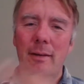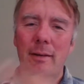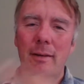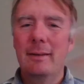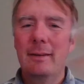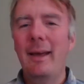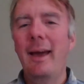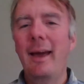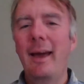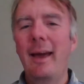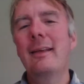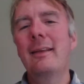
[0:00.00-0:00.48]

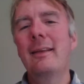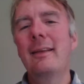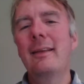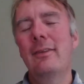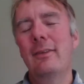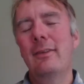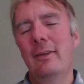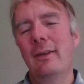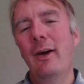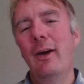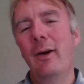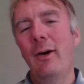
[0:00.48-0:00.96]
gained
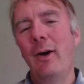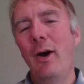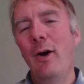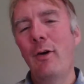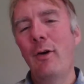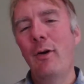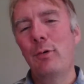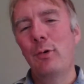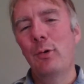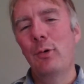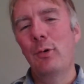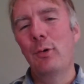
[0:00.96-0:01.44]
an
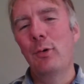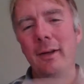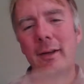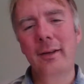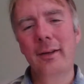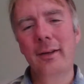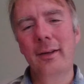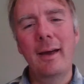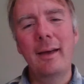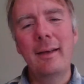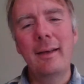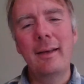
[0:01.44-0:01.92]

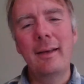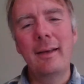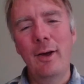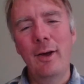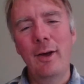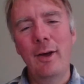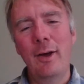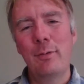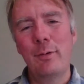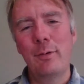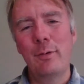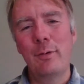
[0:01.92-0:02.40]

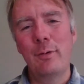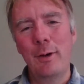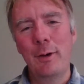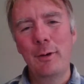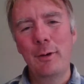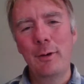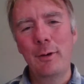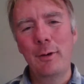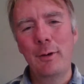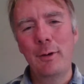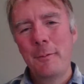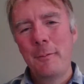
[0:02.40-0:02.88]

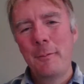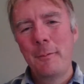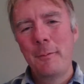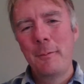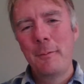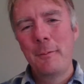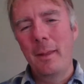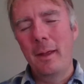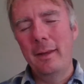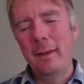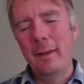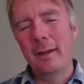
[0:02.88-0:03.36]
overview,
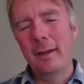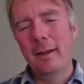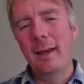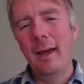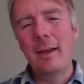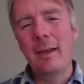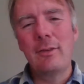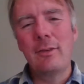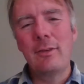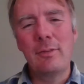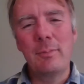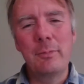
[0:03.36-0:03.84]
and then
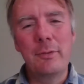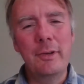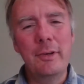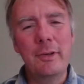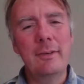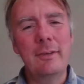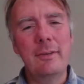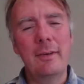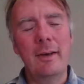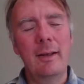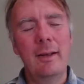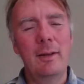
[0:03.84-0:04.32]
gained some
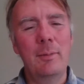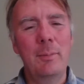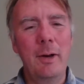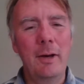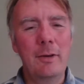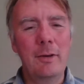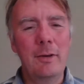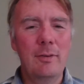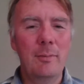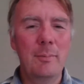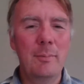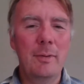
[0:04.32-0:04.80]
detail
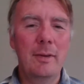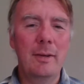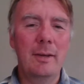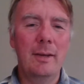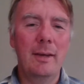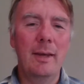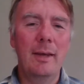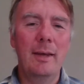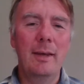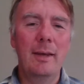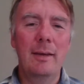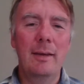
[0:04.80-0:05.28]
about some of the
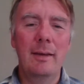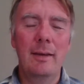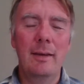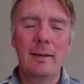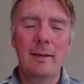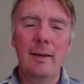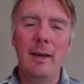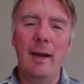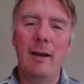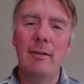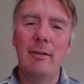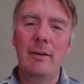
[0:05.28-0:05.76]
key
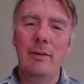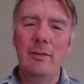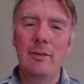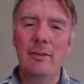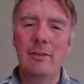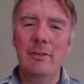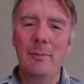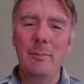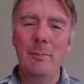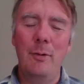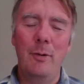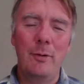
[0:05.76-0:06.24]
characters.
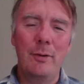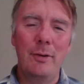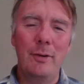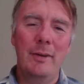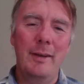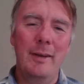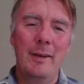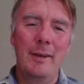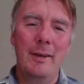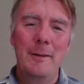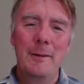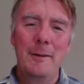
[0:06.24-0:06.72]
I'm not
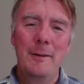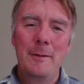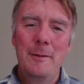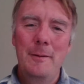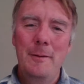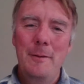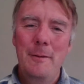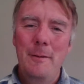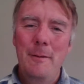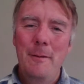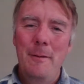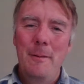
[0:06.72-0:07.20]
going
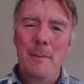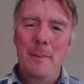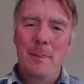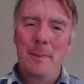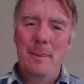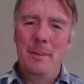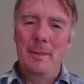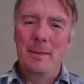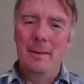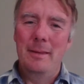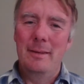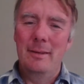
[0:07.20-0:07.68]

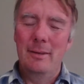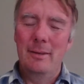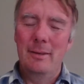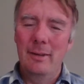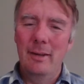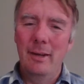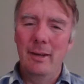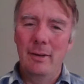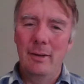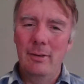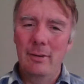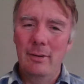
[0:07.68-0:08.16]

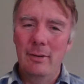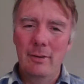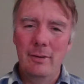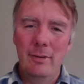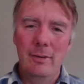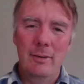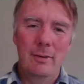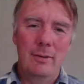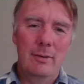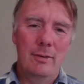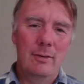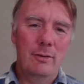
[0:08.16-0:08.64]
to
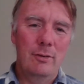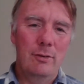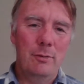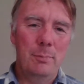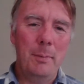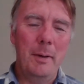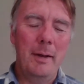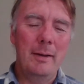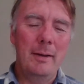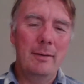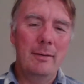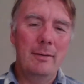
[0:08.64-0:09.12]

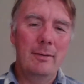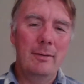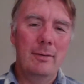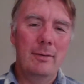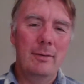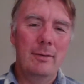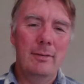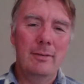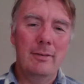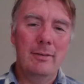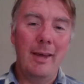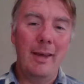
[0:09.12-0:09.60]
spend
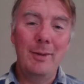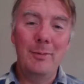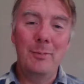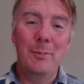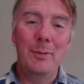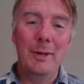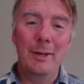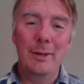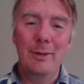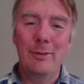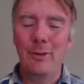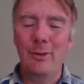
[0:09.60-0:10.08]
10
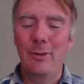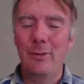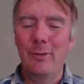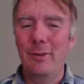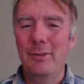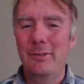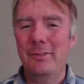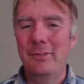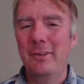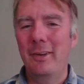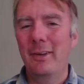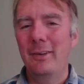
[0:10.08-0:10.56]
weeks on
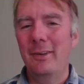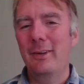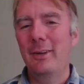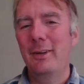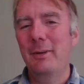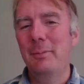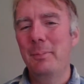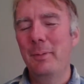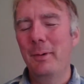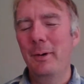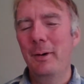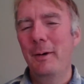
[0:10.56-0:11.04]
this
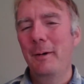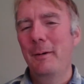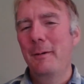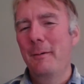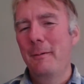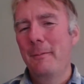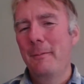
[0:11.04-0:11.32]
study, but